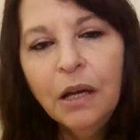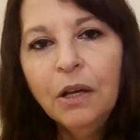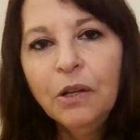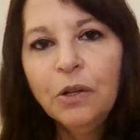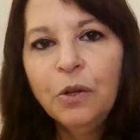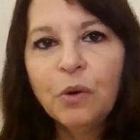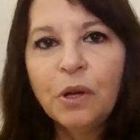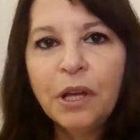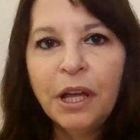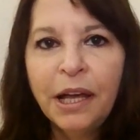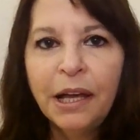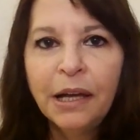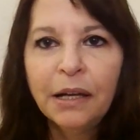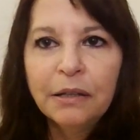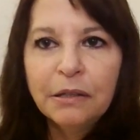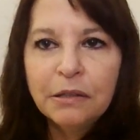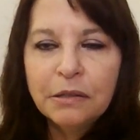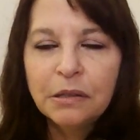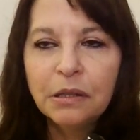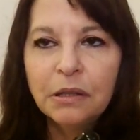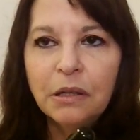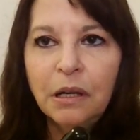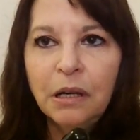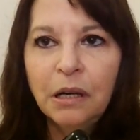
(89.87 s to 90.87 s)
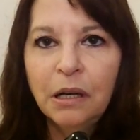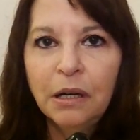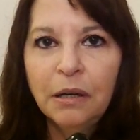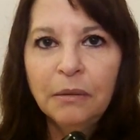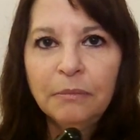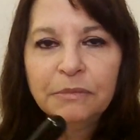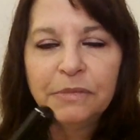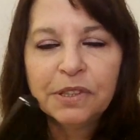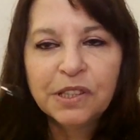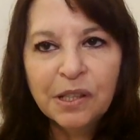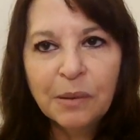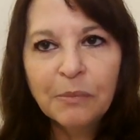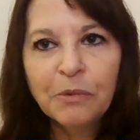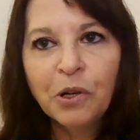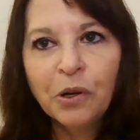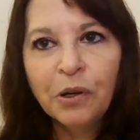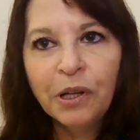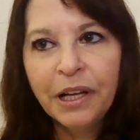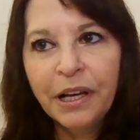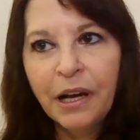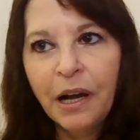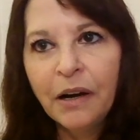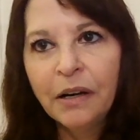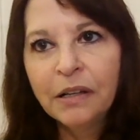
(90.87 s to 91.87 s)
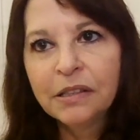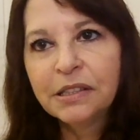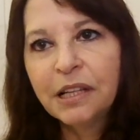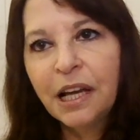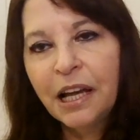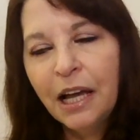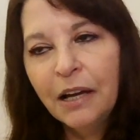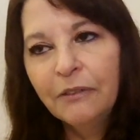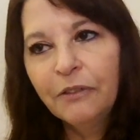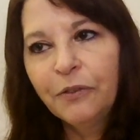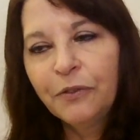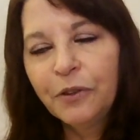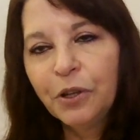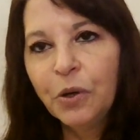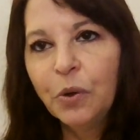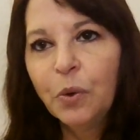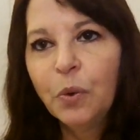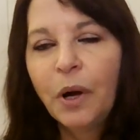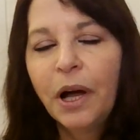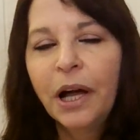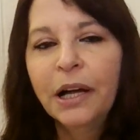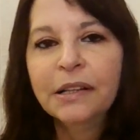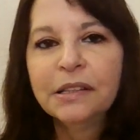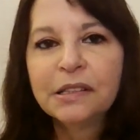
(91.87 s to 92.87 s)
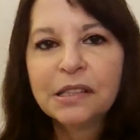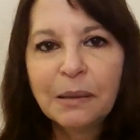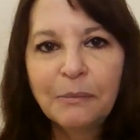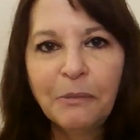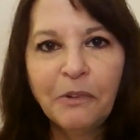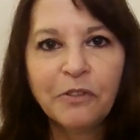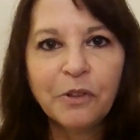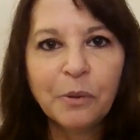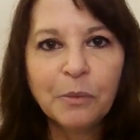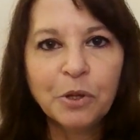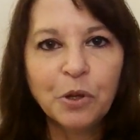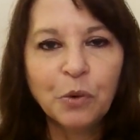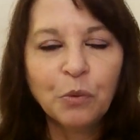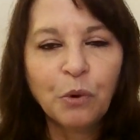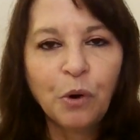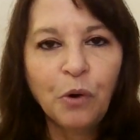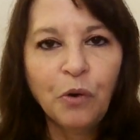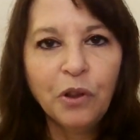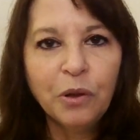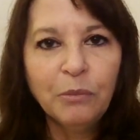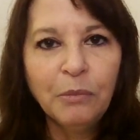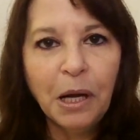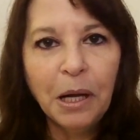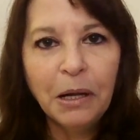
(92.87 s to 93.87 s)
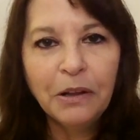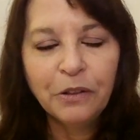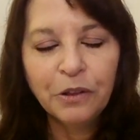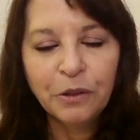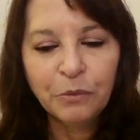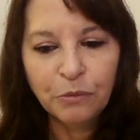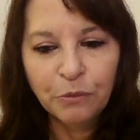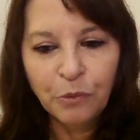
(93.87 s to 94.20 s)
You can't, um, some curling irons, I have a few, and some of them you roll them up,